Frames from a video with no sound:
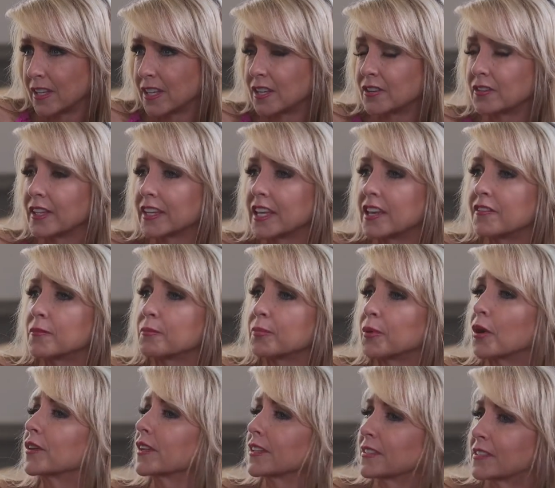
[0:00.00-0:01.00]
Like even
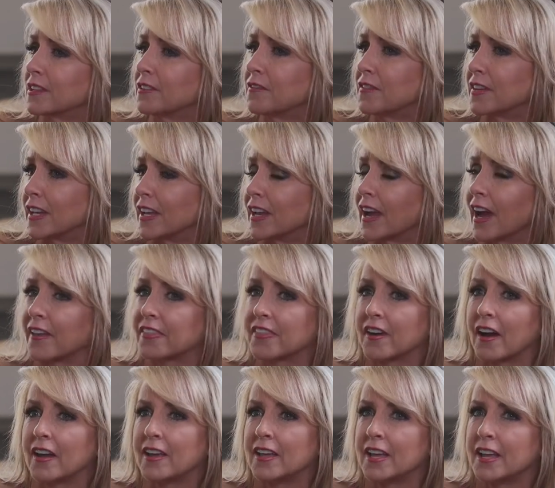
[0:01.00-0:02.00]
productivity, I
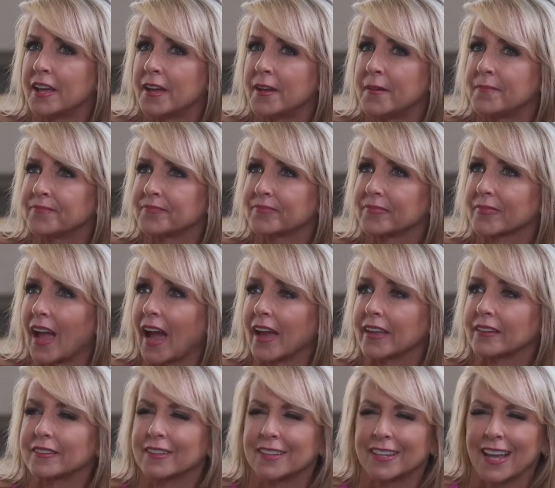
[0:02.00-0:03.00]
thought,
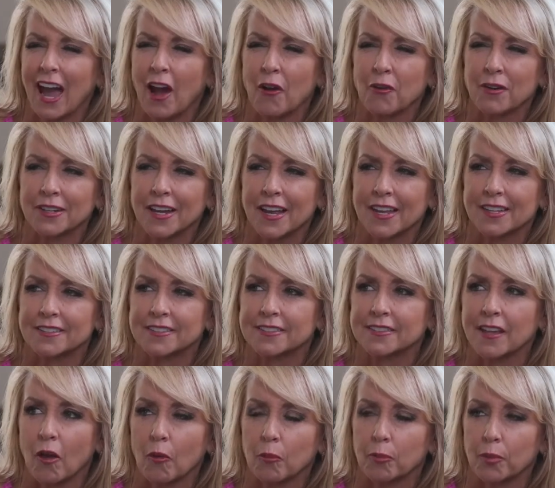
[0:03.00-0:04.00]
how can I
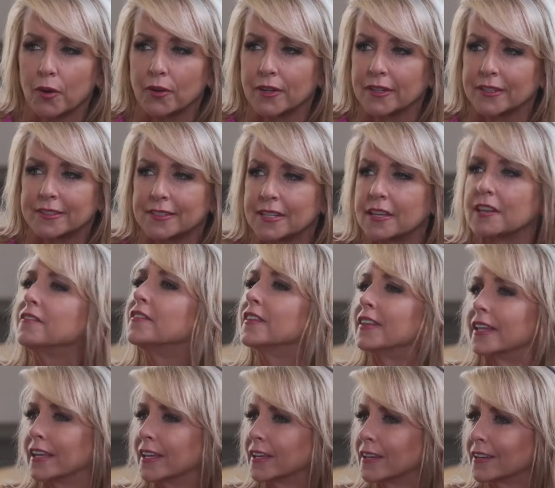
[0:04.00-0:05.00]
sell
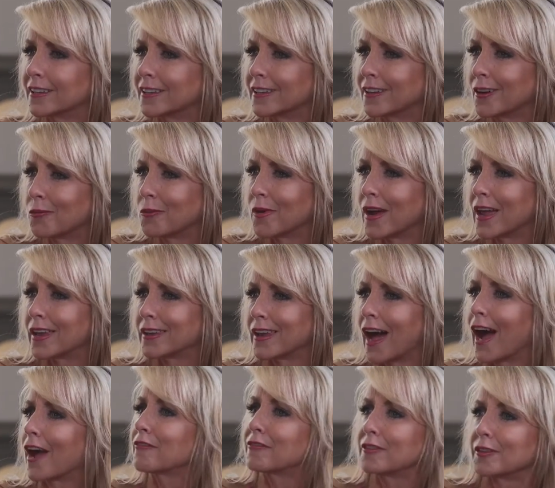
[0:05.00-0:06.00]
productivity when
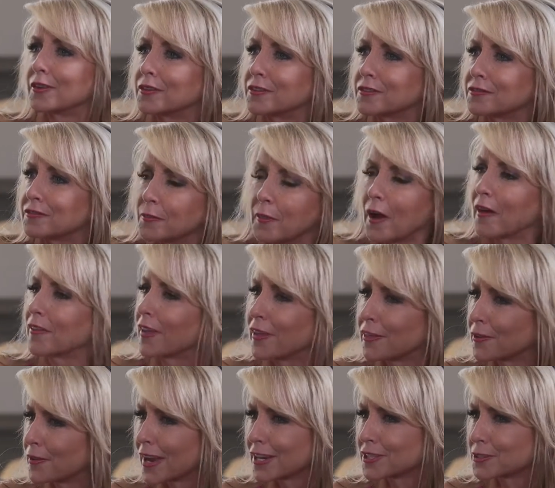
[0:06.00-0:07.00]
I've learned from all the
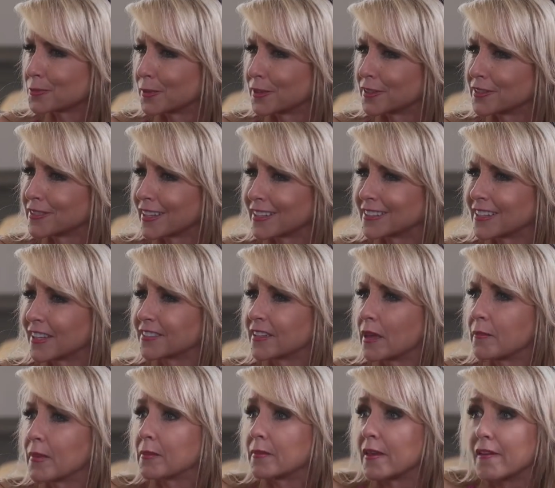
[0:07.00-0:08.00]
other experts? Like, doesn't that
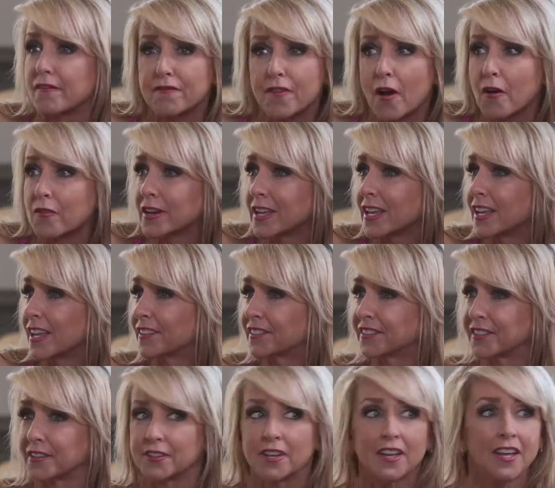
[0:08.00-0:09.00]
make me a phony? Isn't
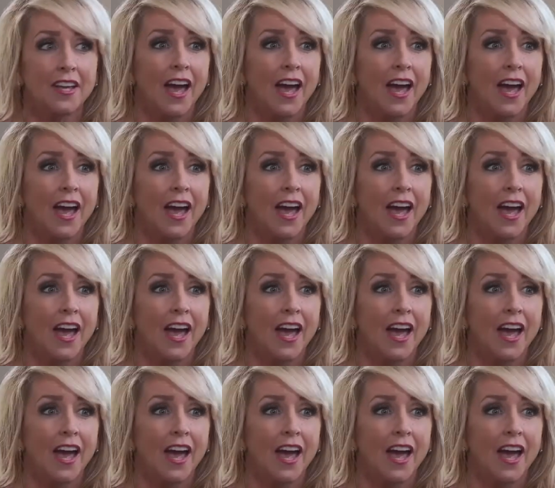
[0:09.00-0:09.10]
there?